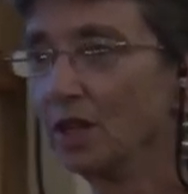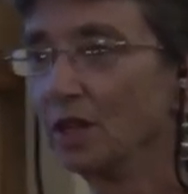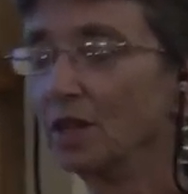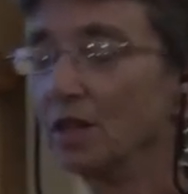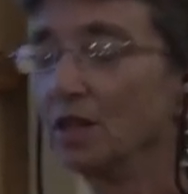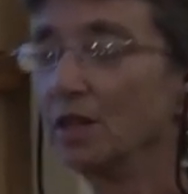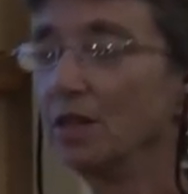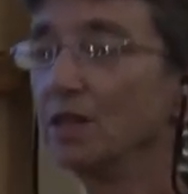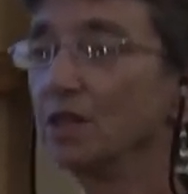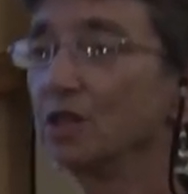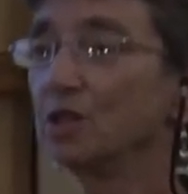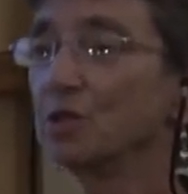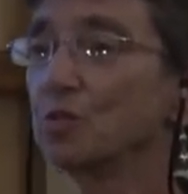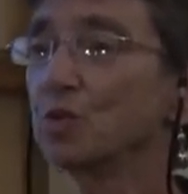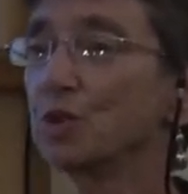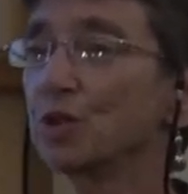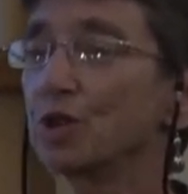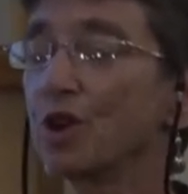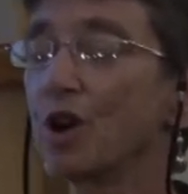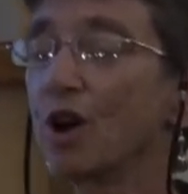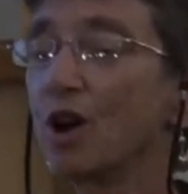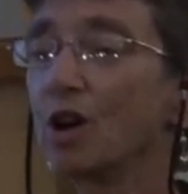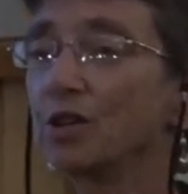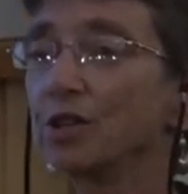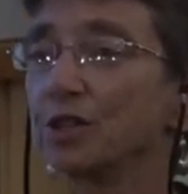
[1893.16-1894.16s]
This would
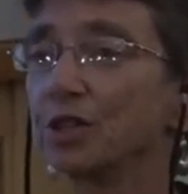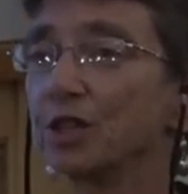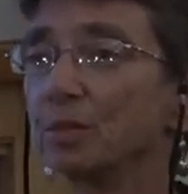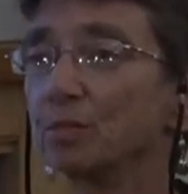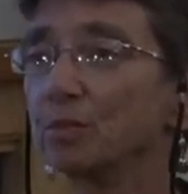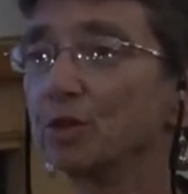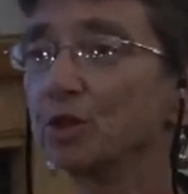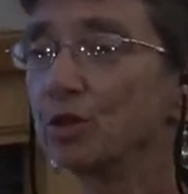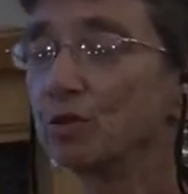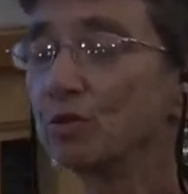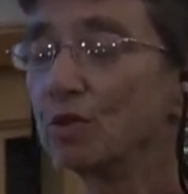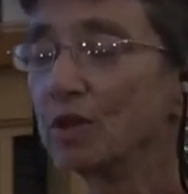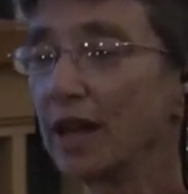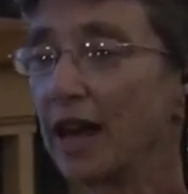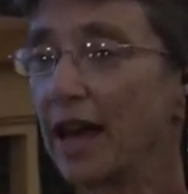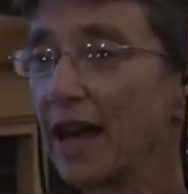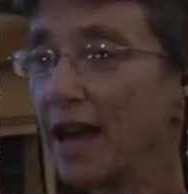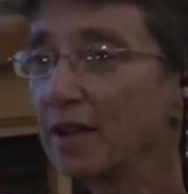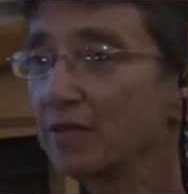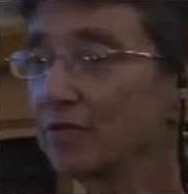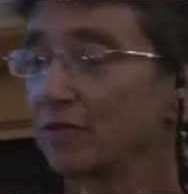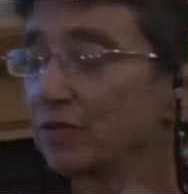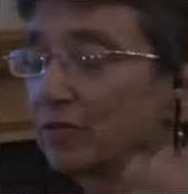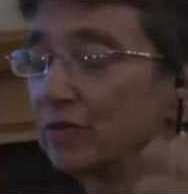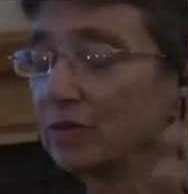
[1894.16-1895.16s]
cause them to
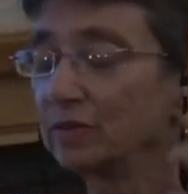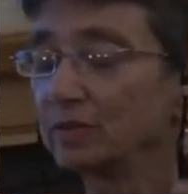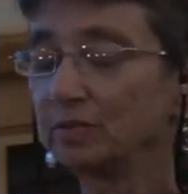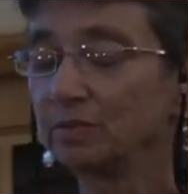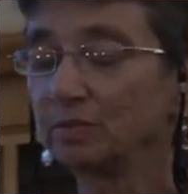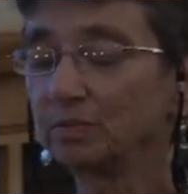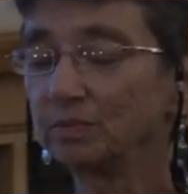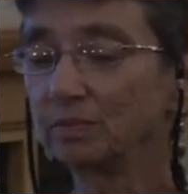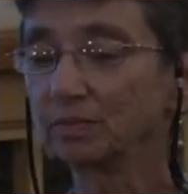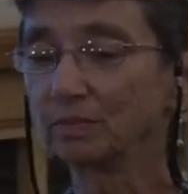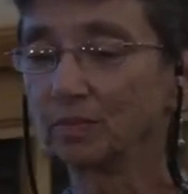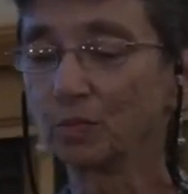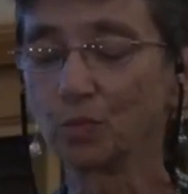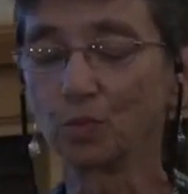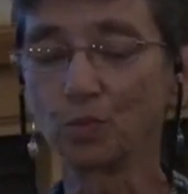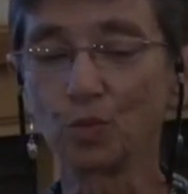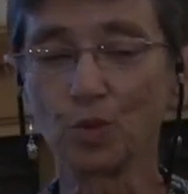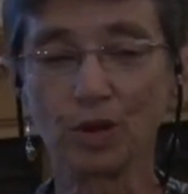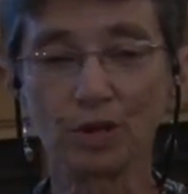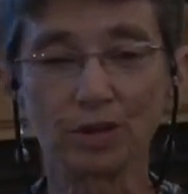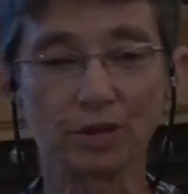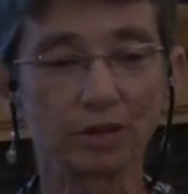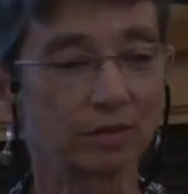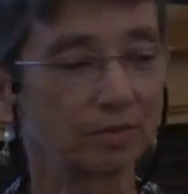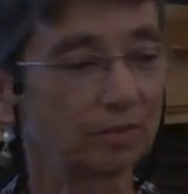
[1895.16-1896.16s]
laugh
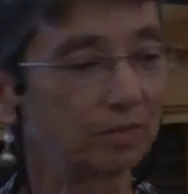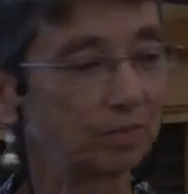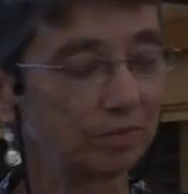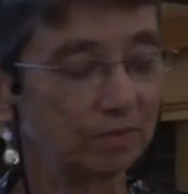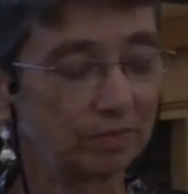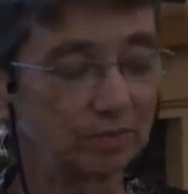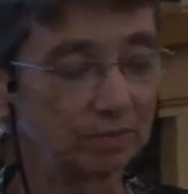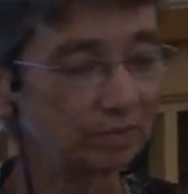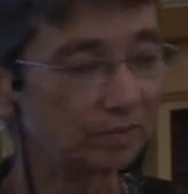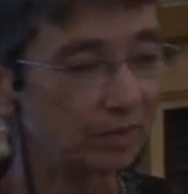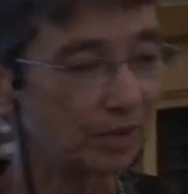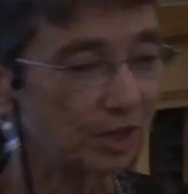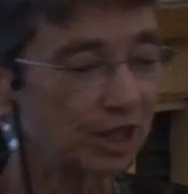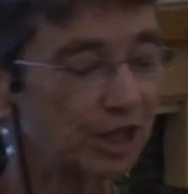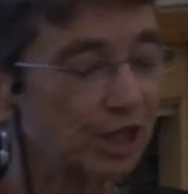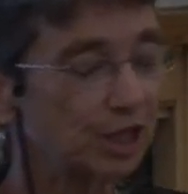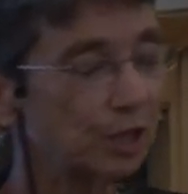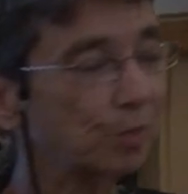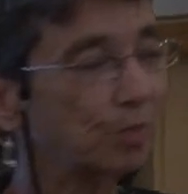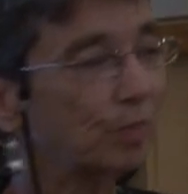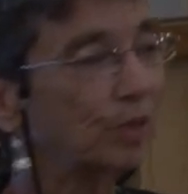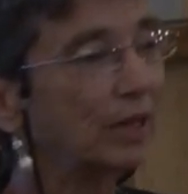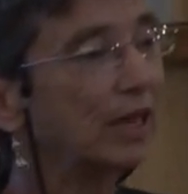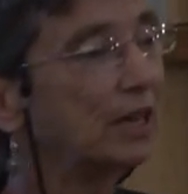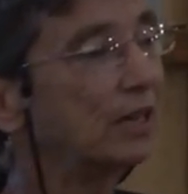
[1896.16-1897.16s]
with
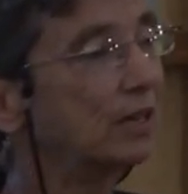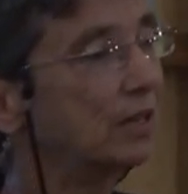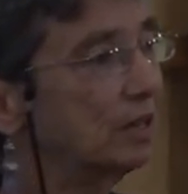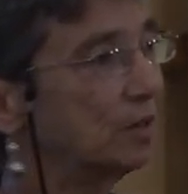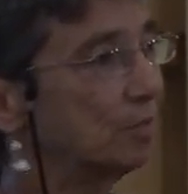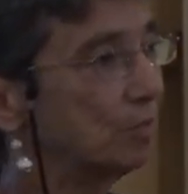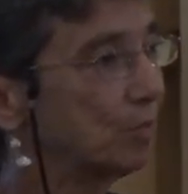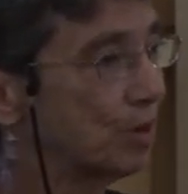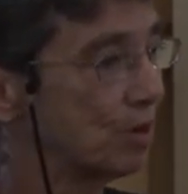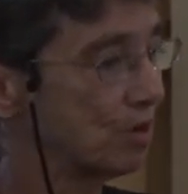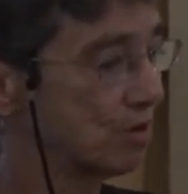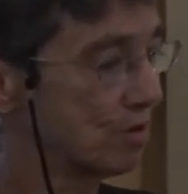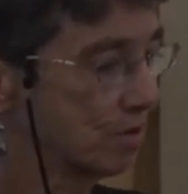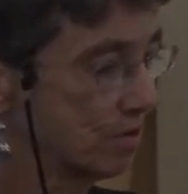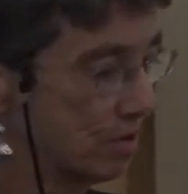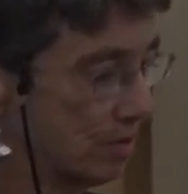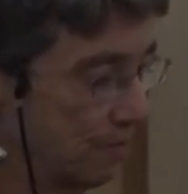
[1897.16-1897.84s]
splendid mirth